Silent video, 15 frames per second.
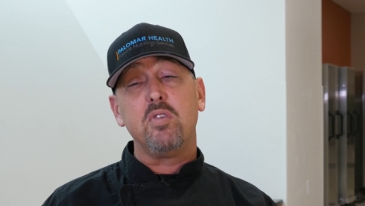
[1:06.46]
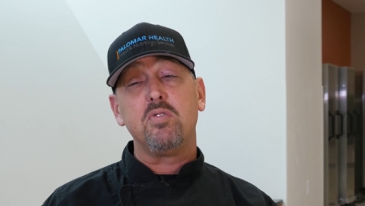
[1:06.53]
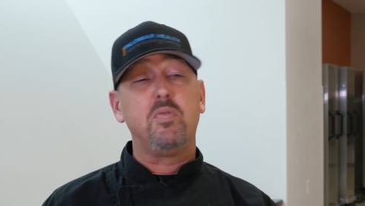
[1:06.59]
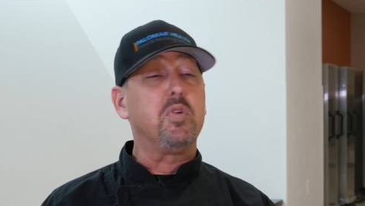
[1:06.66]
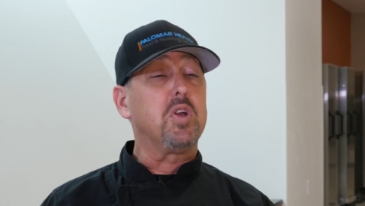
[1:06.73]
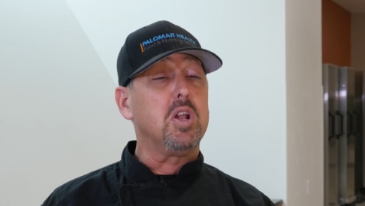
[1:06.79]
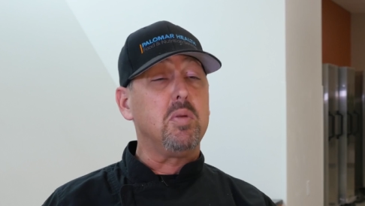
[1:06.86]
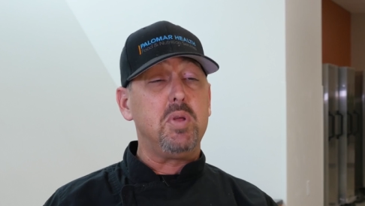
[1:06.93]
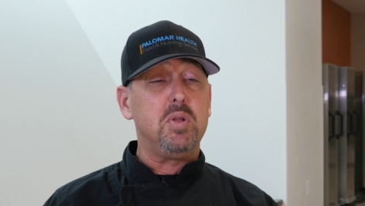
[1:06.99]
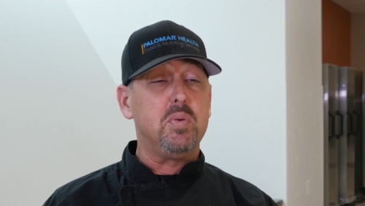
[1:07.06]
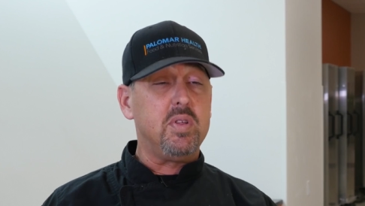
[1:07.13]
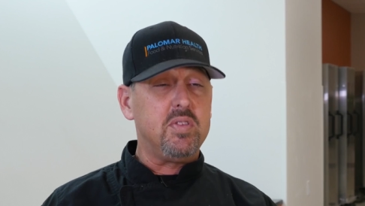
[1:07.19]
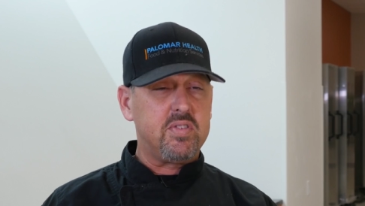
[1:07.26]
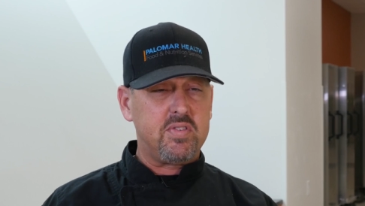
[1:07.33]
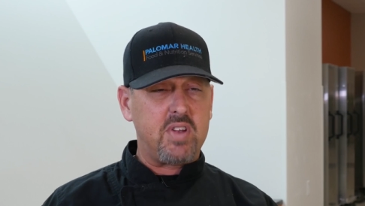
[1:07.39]
is if you're going to be
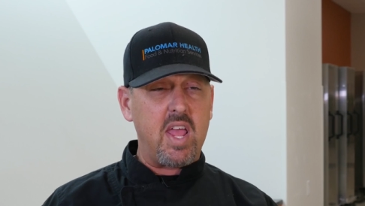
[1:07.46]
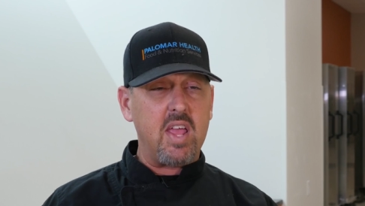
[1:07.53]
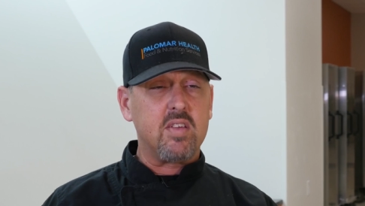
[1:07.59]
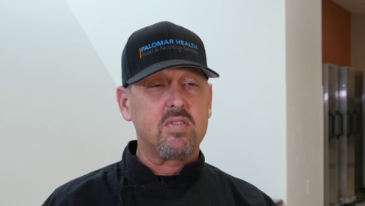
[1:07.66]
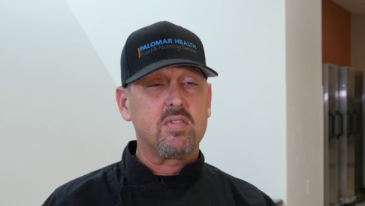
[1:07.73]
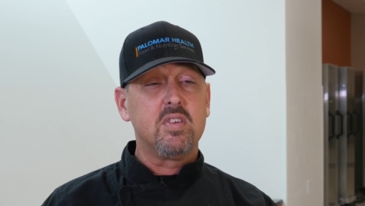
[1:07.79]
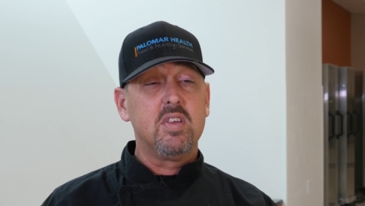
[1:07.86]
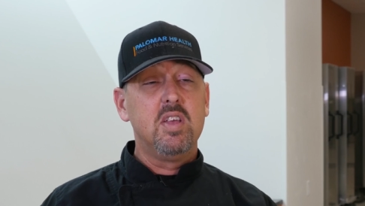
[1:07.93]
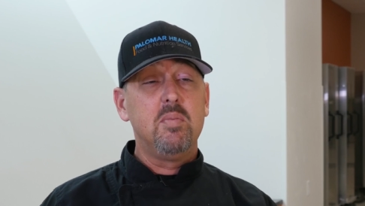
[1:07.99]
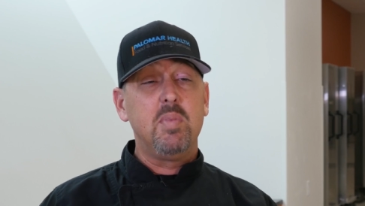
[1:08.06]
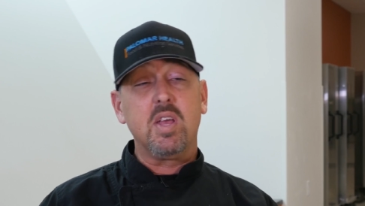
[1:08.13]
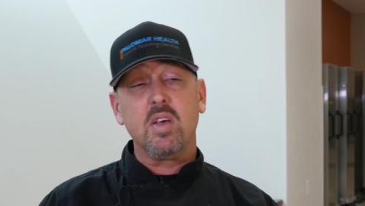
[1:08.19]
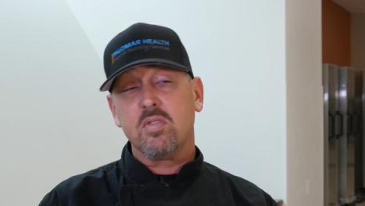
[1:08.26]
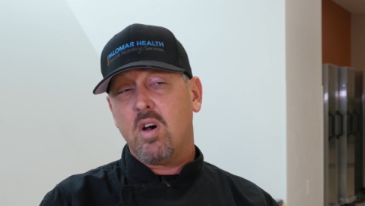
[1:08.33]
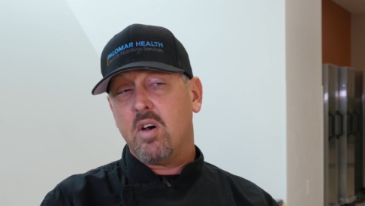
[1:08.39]
doing steaks,
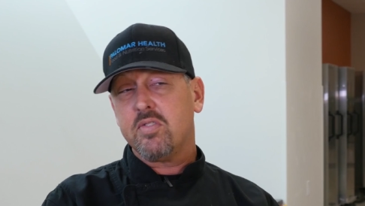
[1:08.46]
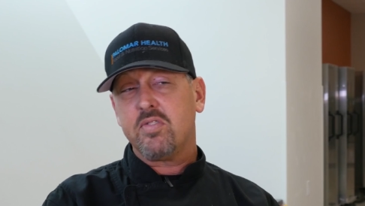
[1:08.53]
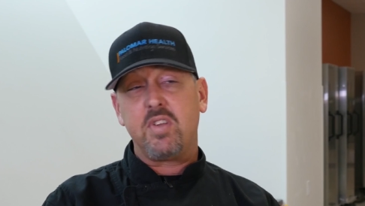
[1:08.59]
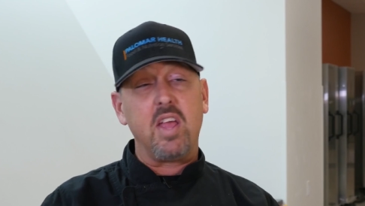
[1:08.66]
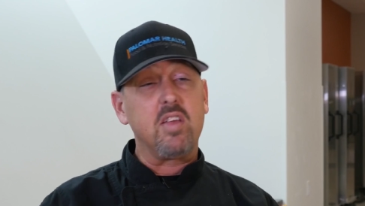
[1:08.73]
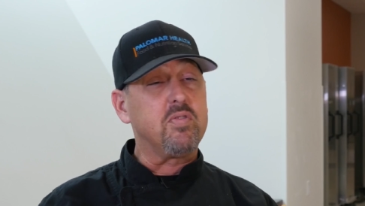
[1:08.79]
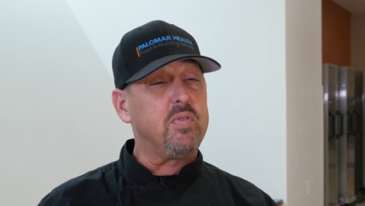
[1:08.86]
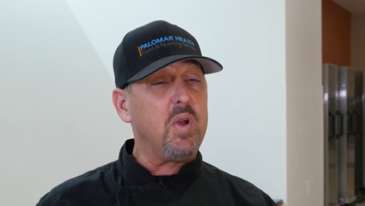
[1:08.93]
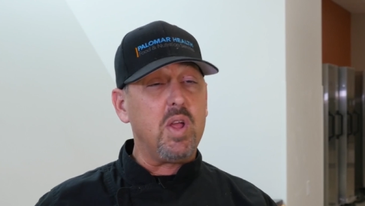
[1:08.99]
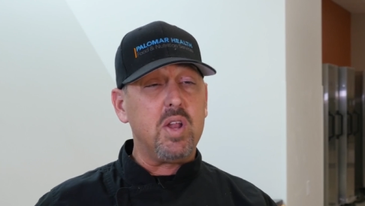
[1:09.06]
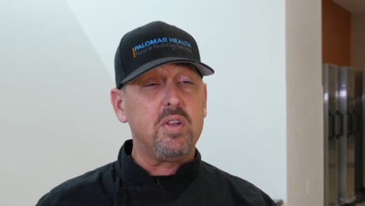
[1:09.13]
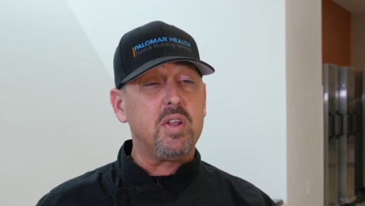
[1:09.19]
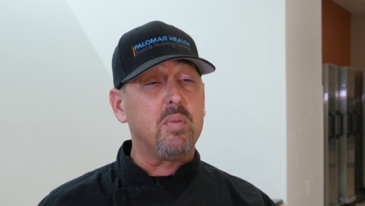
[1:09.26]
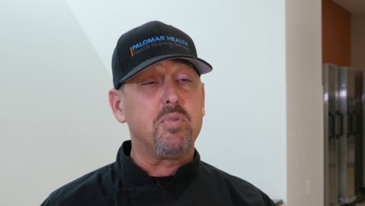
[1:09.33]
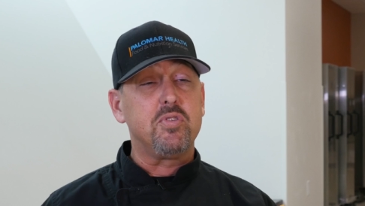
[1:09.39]
because all steaks vary
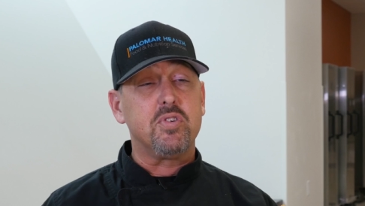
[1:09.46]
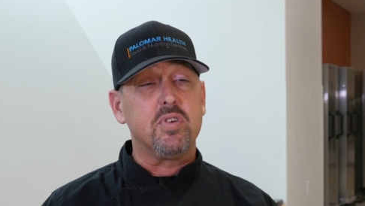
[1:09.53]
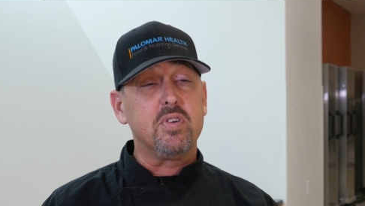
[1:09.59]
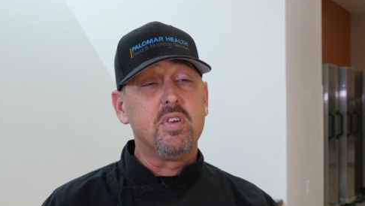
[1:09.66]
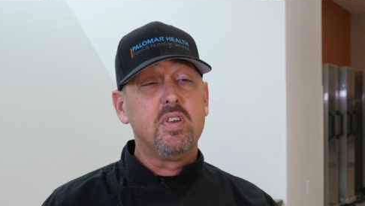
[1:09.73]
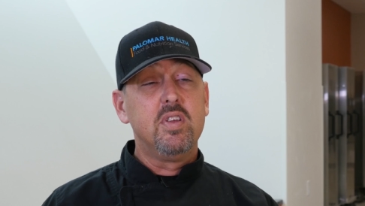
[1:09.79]
in temperature.